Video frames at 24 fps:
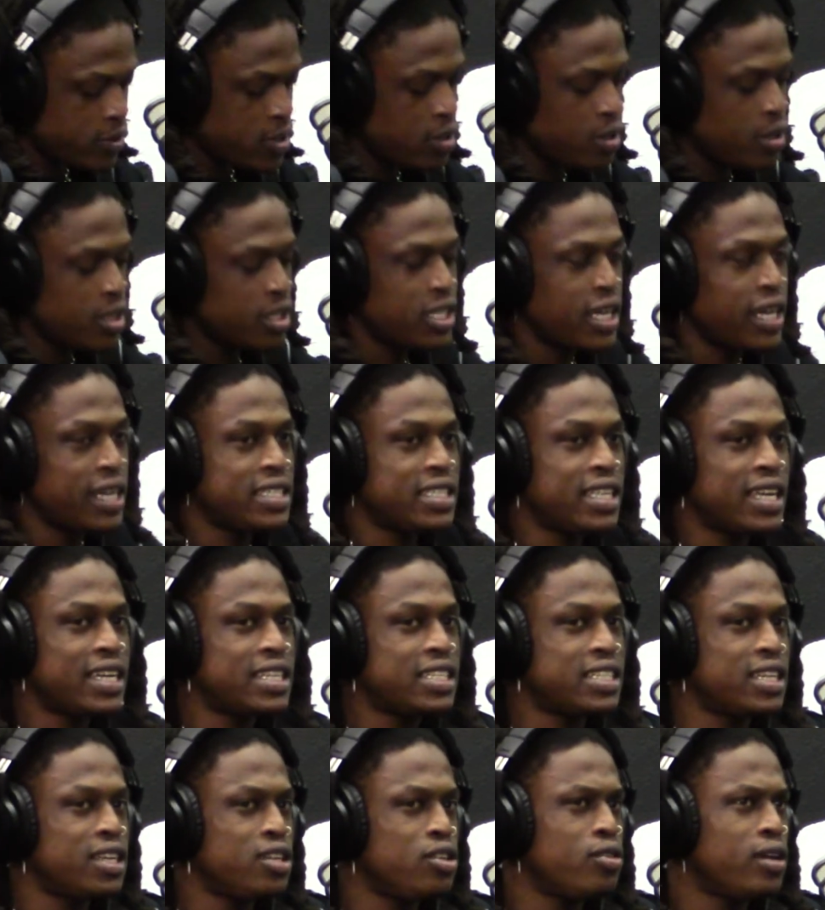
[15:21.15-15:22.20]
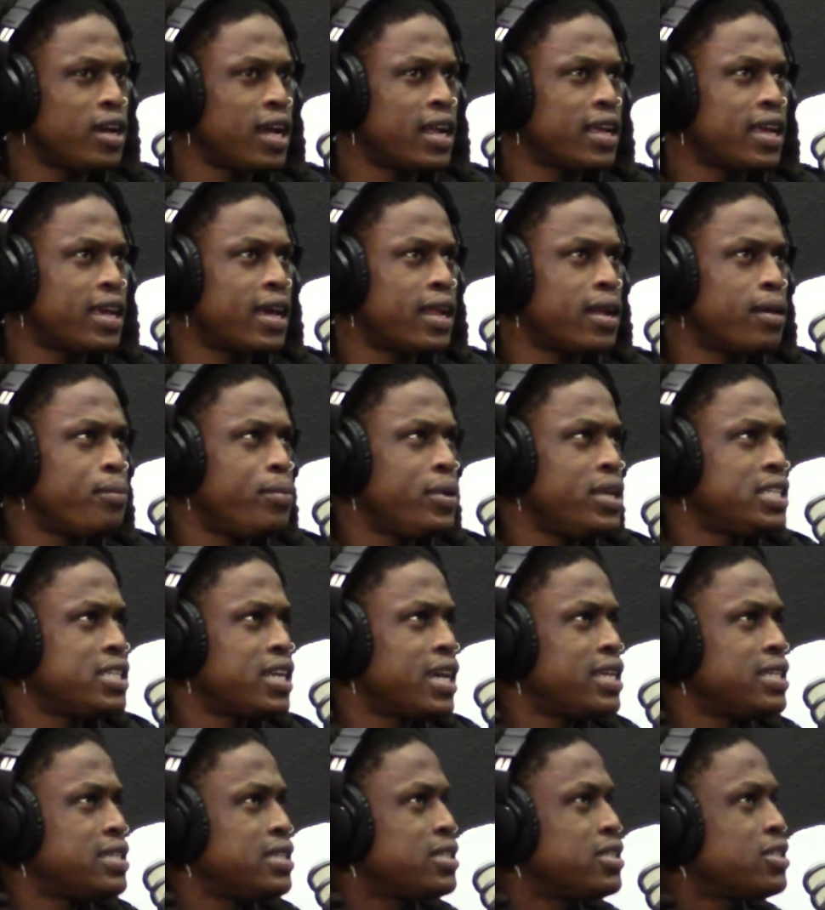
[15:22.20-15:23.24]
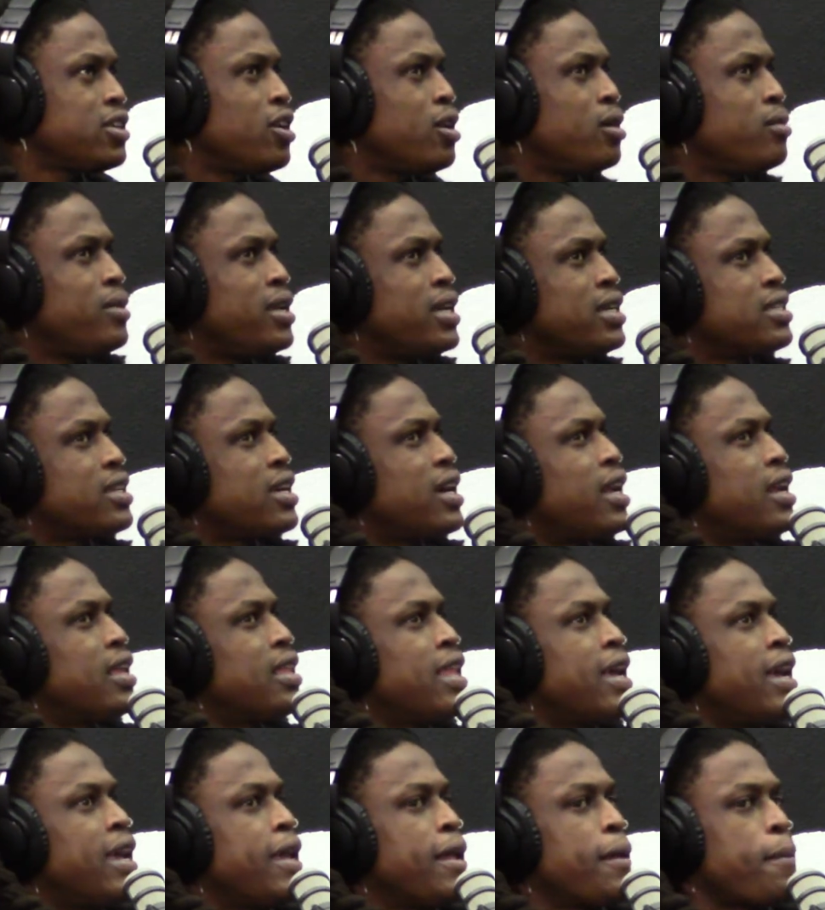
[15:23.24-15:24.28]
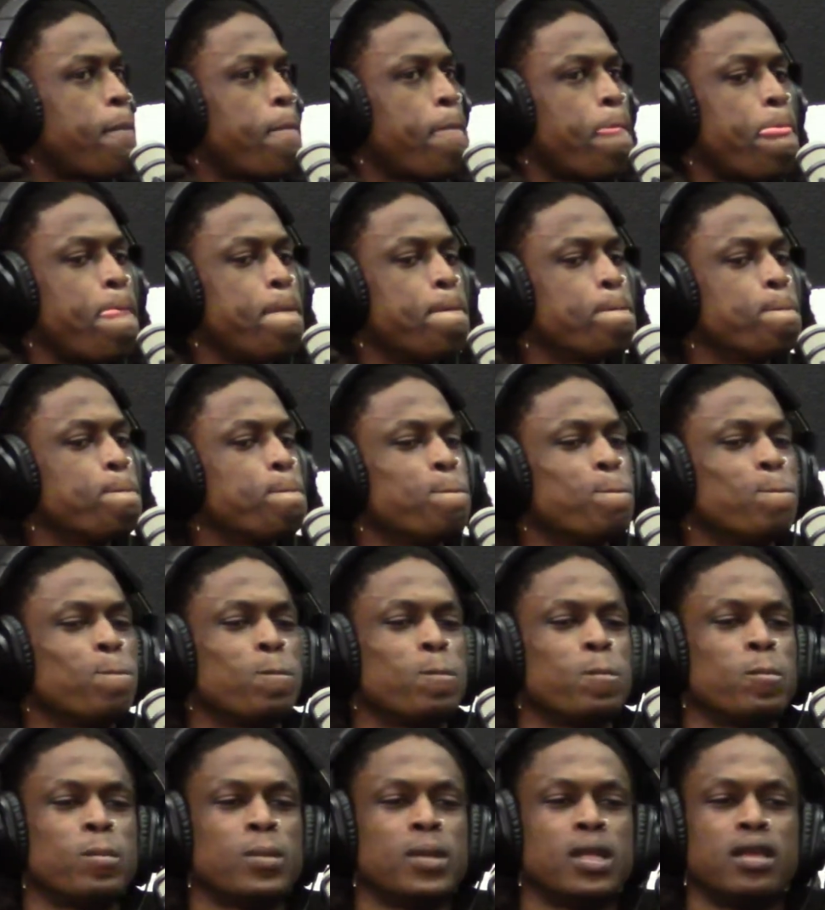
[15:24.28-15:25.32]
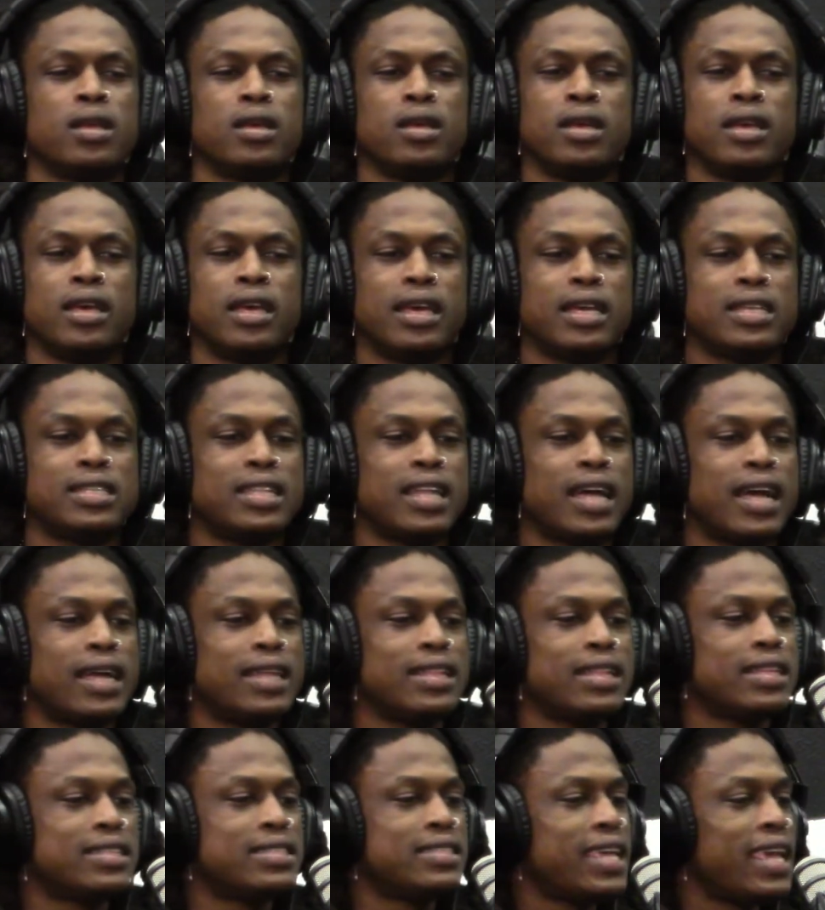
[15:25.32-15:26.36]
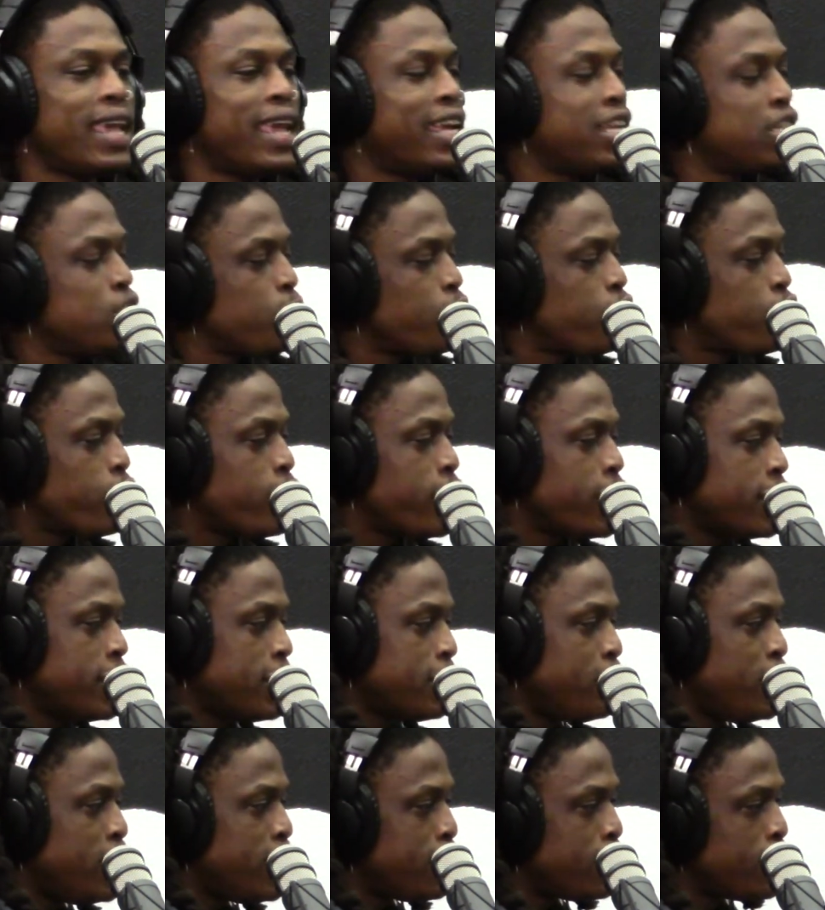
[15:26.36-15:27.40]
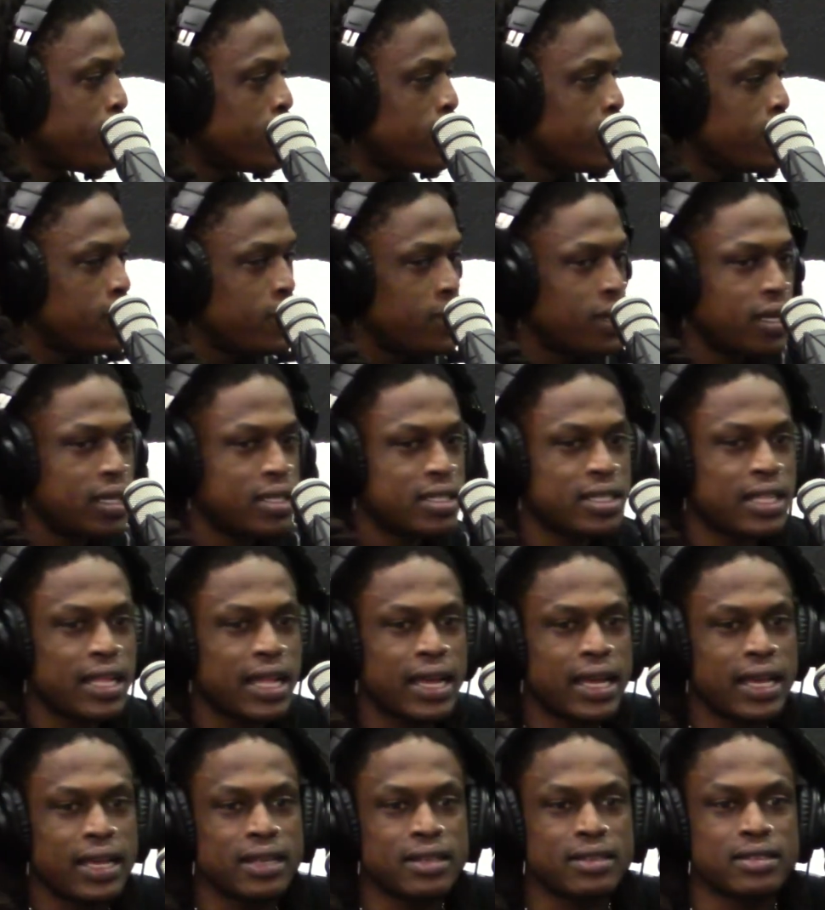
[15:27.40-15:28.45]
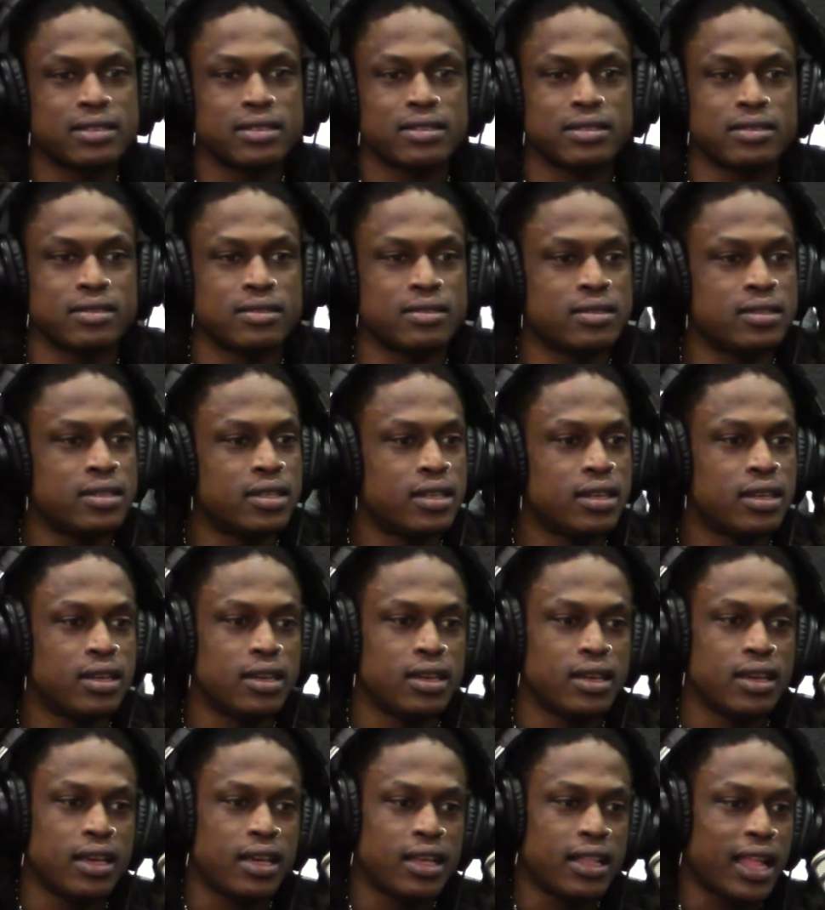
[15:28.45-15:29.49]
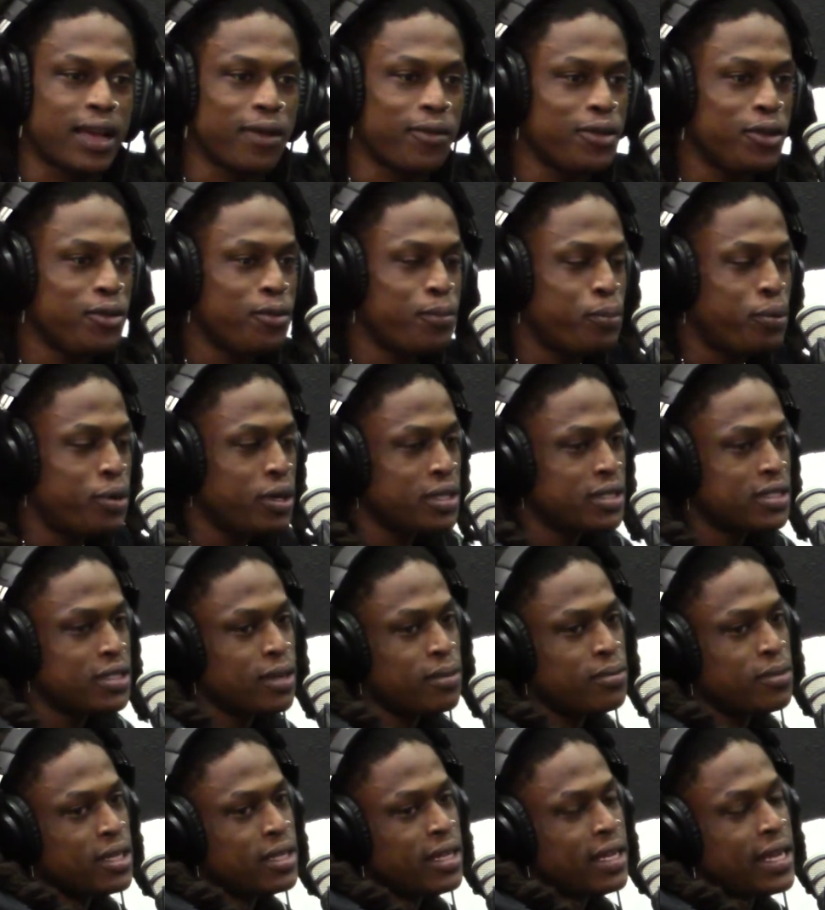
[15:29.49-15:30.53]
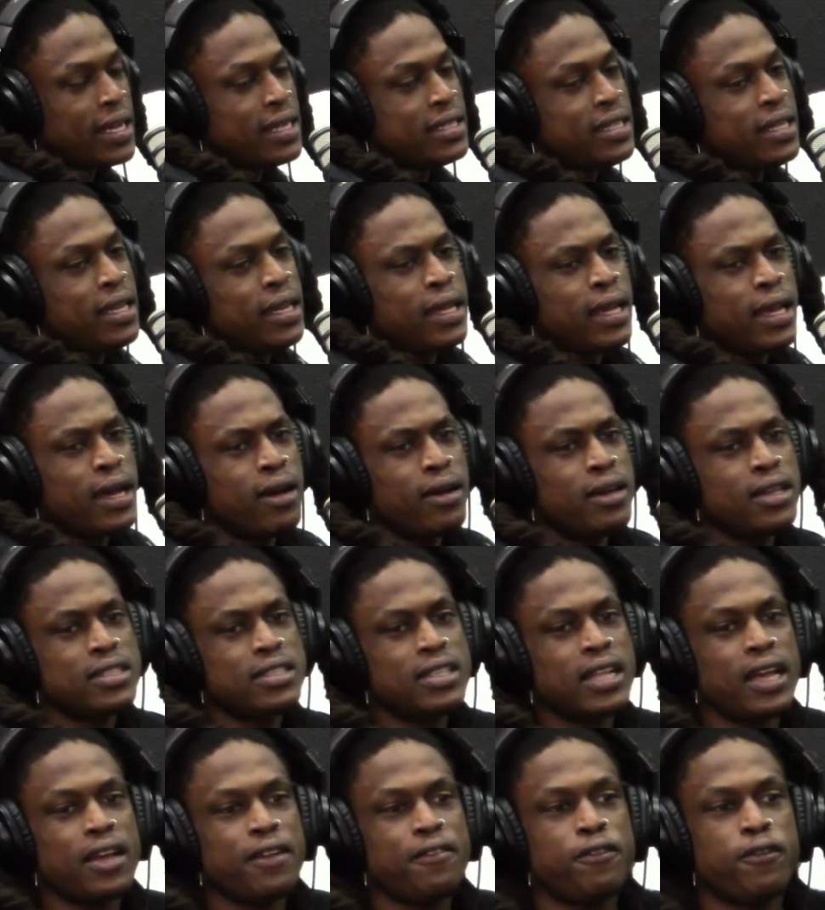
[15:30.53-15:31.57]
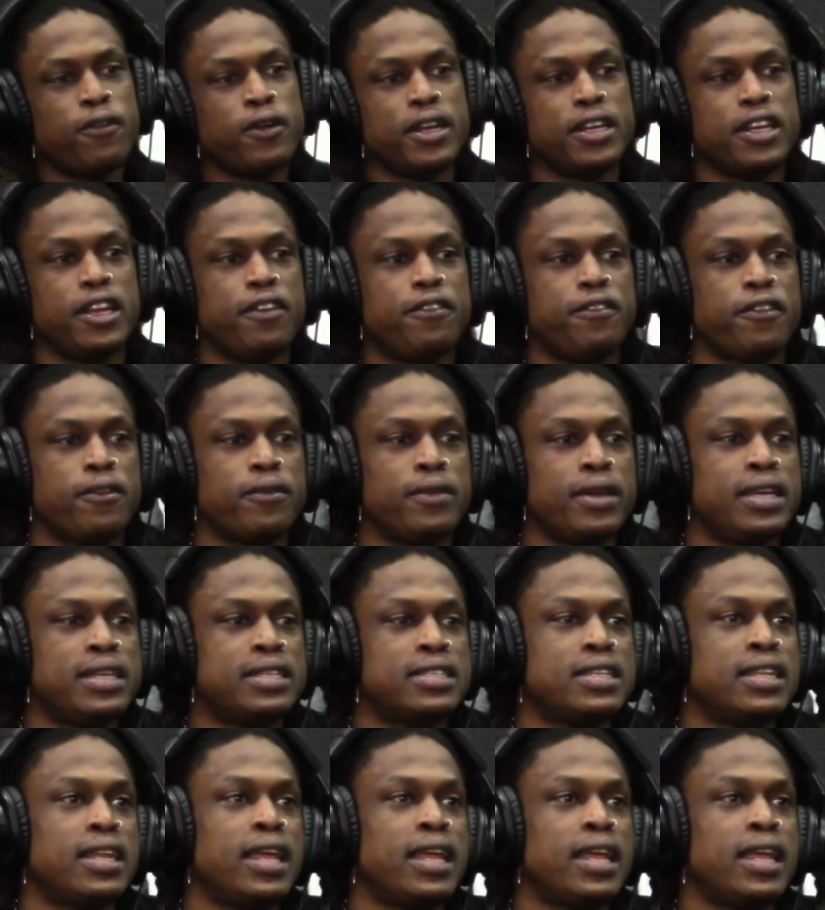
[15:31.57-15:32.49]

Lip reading: So to chase that shit, you gotta kind of be chasing something that's kind of like, it's not tangible for regular people. It's like when you putting something, the next thing out, it's like for a different reason.